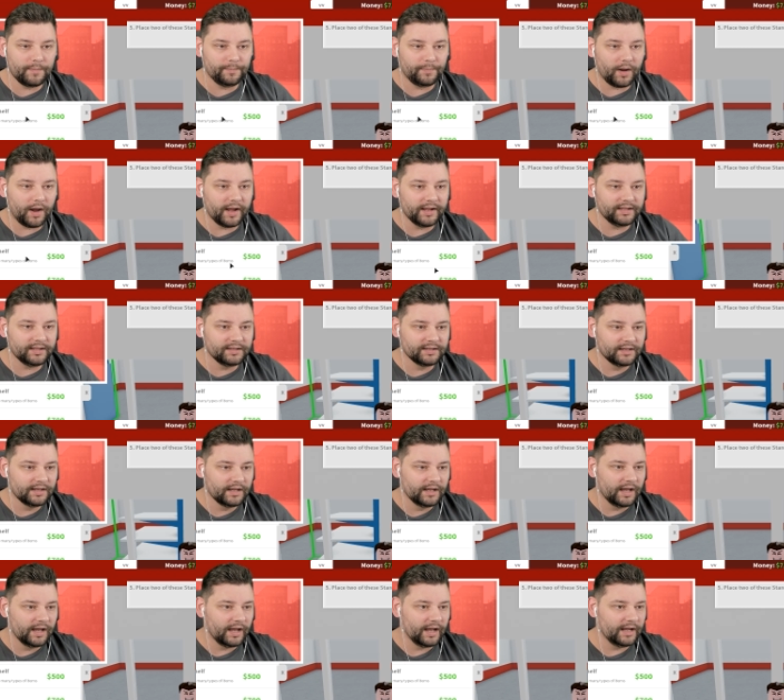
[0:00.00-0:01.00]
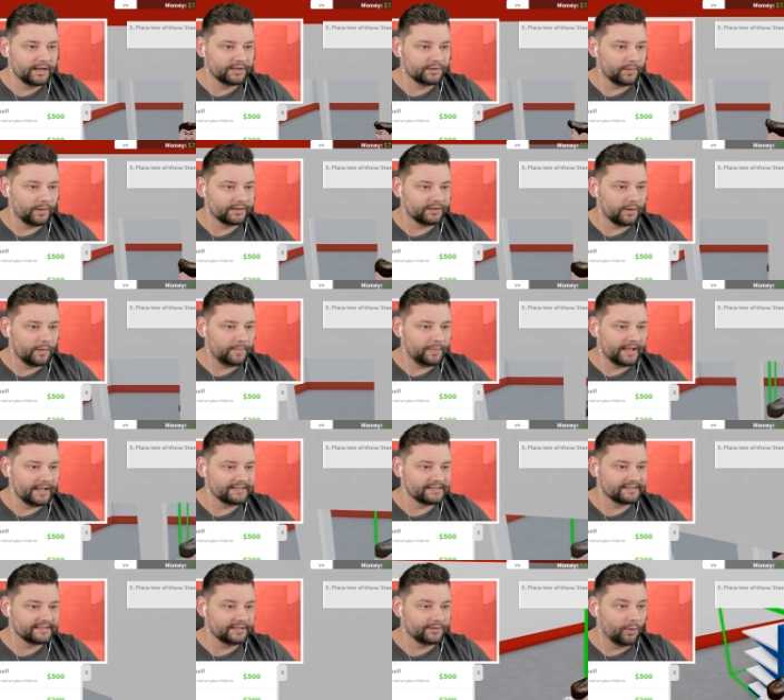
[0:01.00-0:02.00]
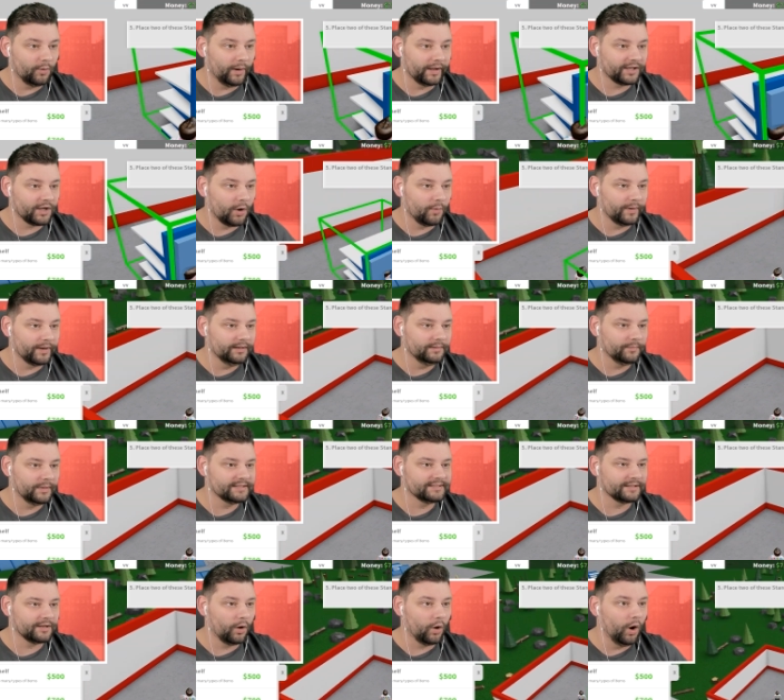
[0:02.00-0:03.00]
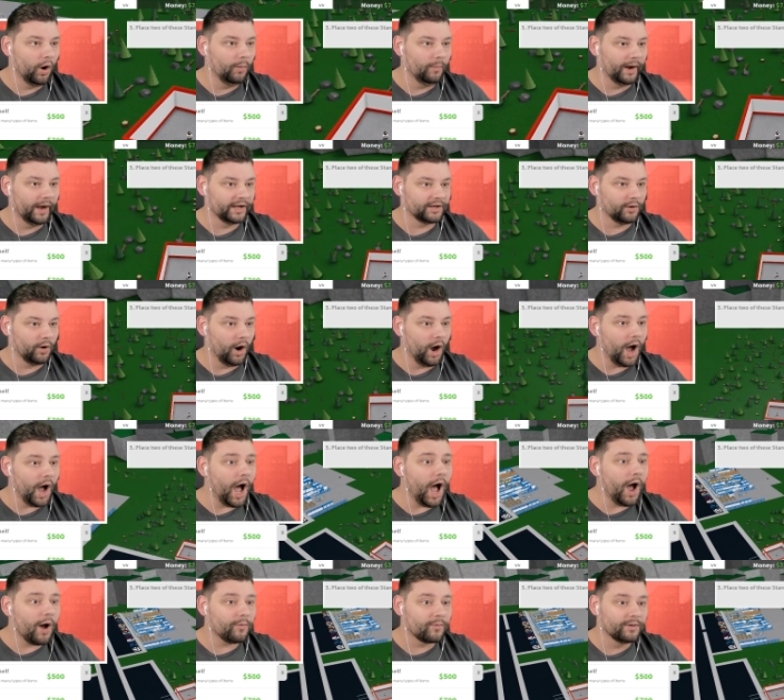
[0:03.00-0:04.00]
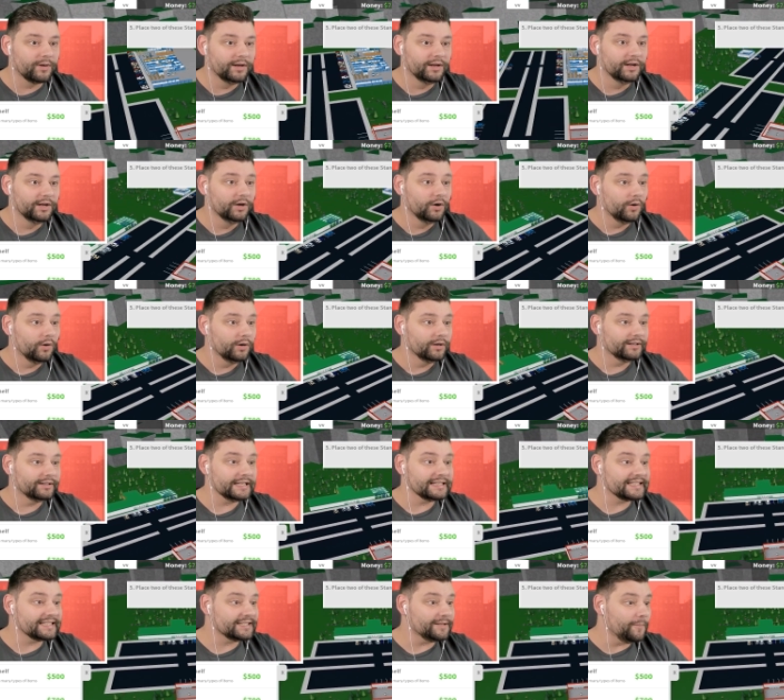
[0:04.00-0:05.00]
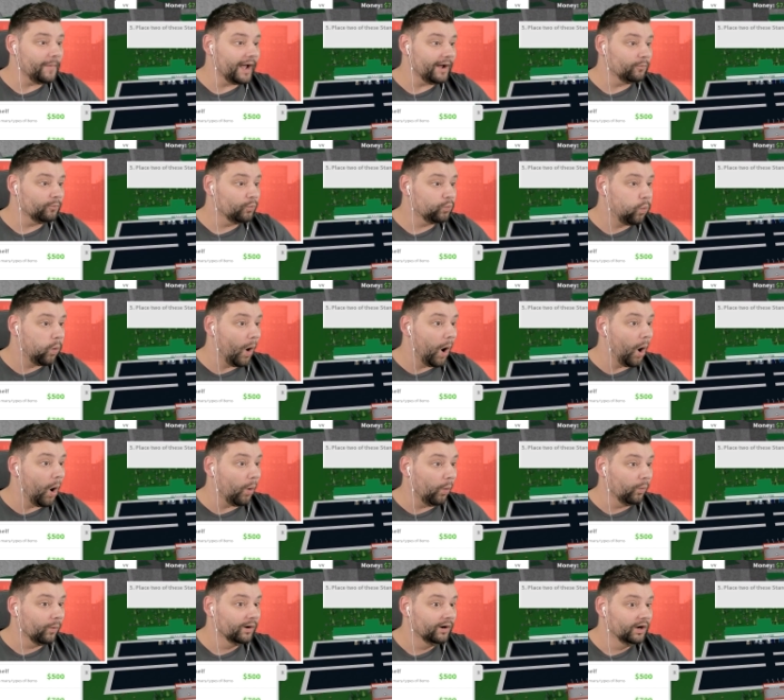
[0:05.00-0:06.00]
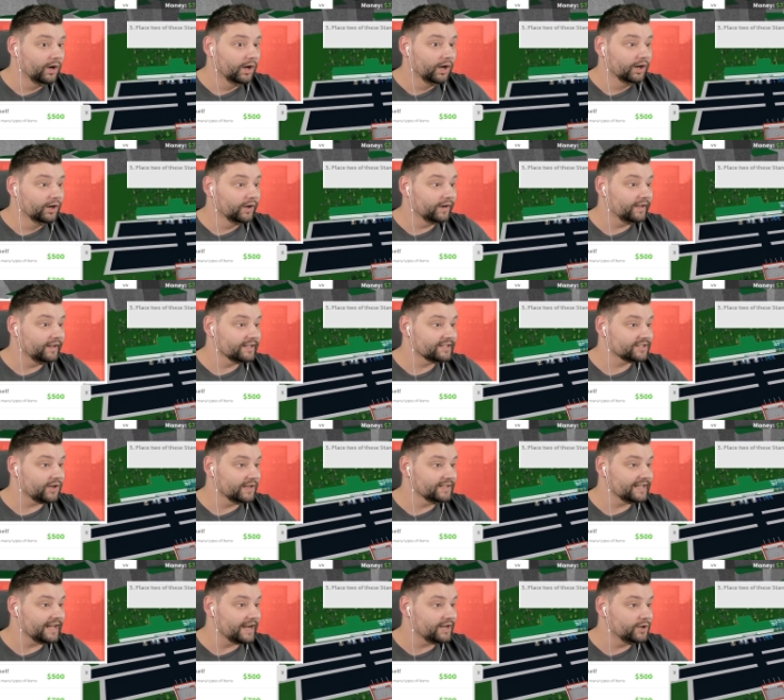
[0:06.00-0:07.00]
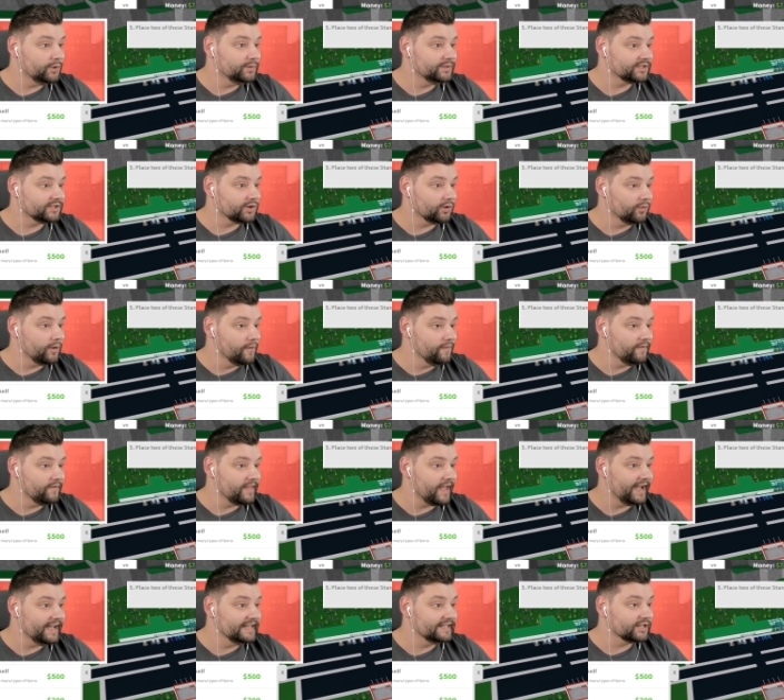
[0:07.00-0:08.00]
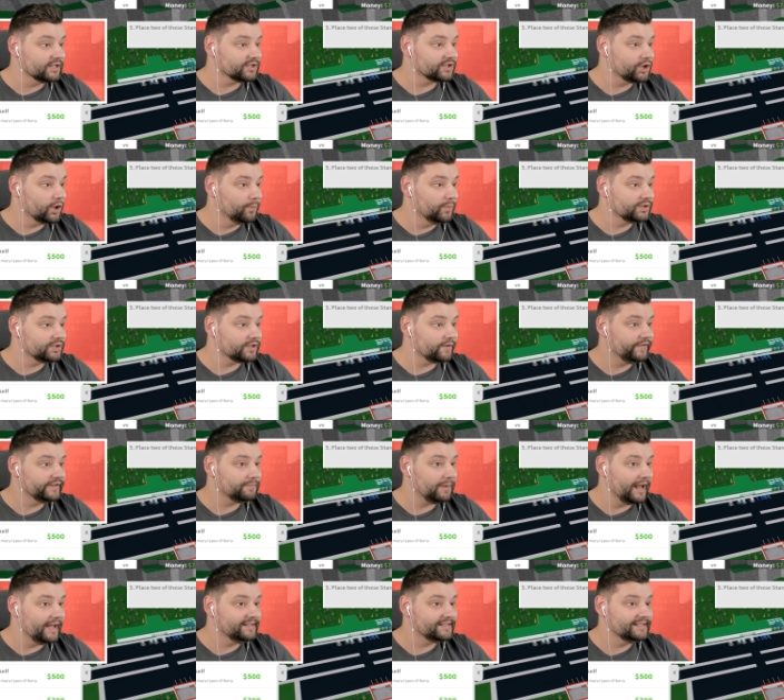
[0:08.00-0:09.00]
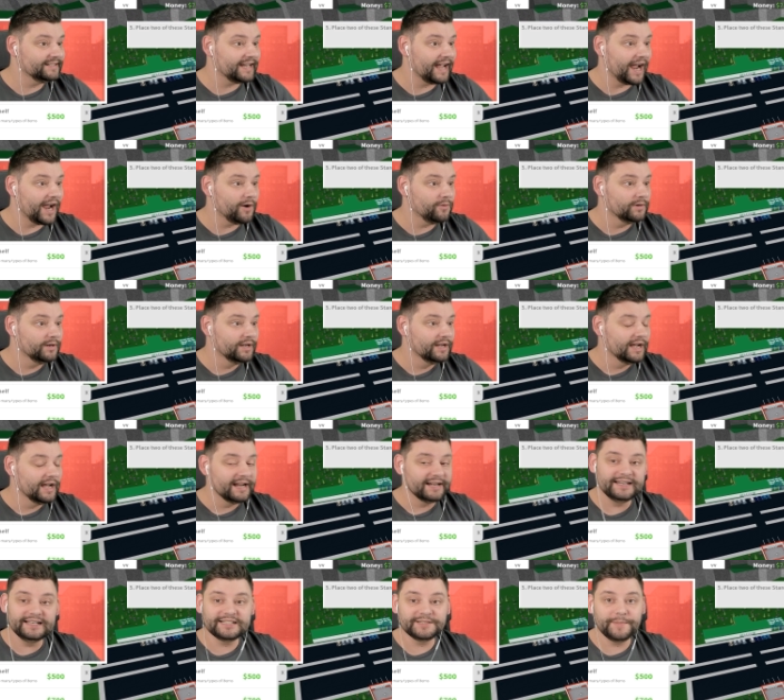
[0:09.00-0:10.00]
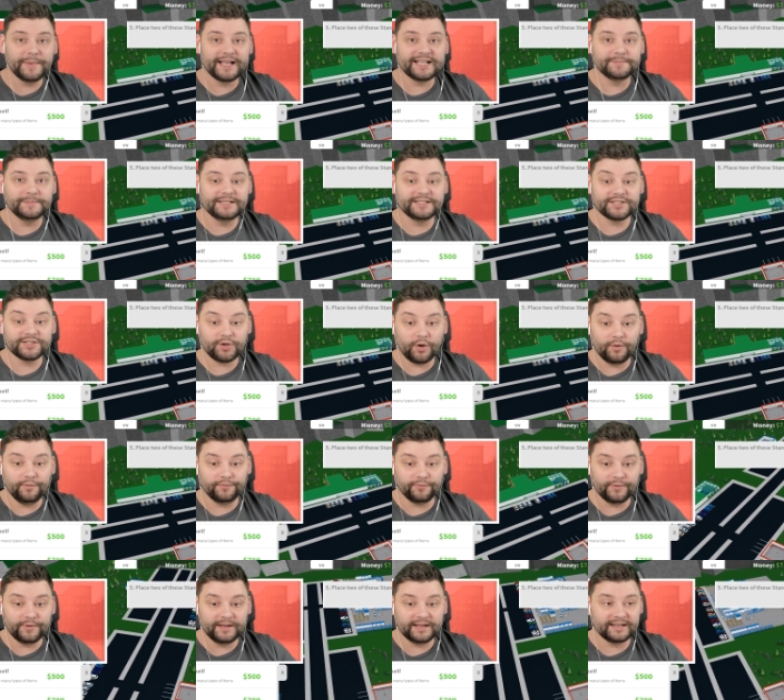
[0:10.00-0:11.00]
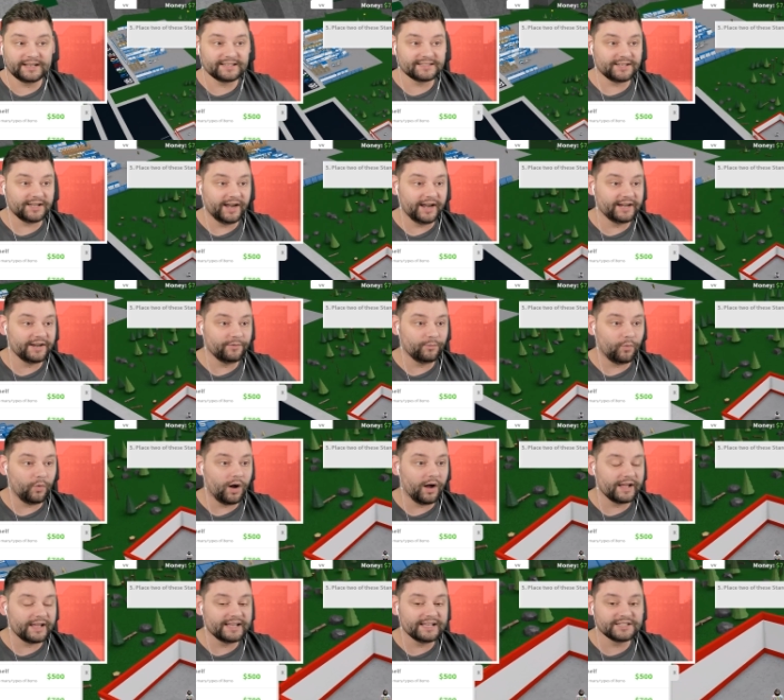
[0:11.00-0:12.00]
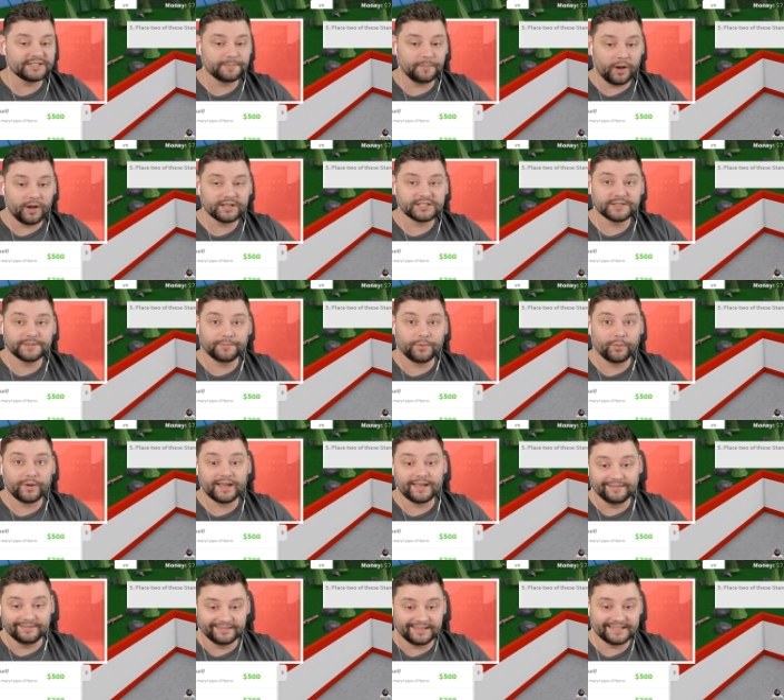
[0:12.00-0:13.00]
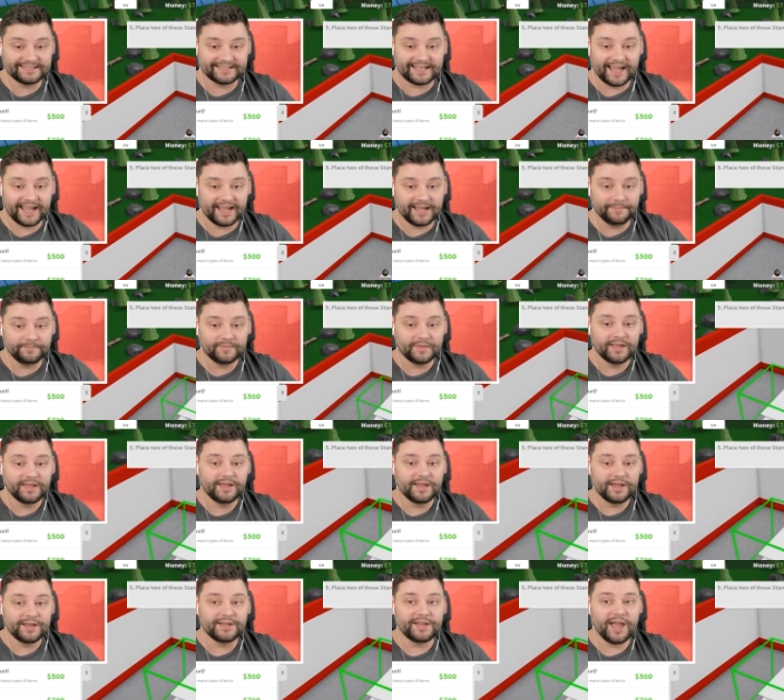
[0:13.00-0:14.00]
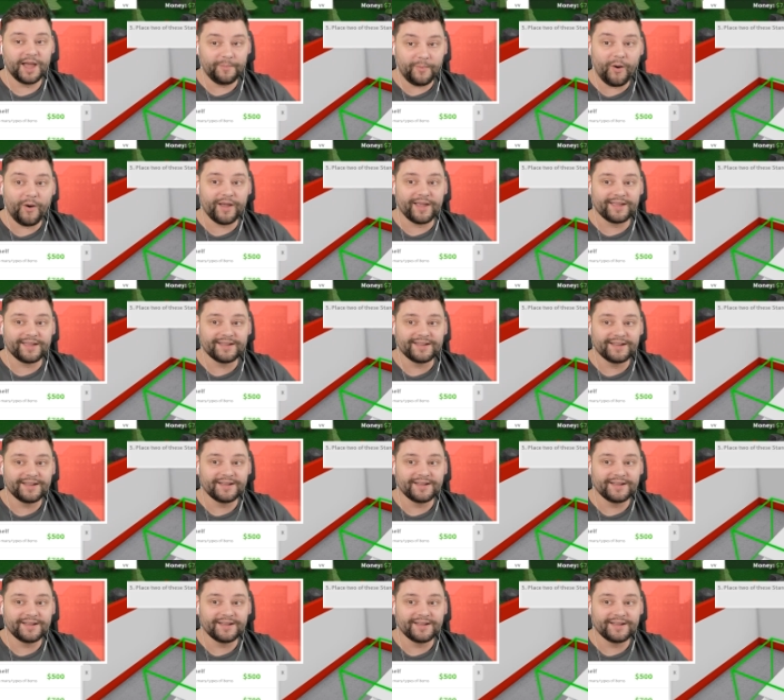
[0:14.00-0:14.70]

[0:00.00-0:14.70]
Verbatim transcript: and buy. And do I, do I place this in? Oh, I go in. My, oh, my. Oh! This is a man. Whoa. Look at the size of that dude's store over there. He's got so much stuff he's placing down. This makes me so freaking excited at what is possible in this game. Yeah, boy.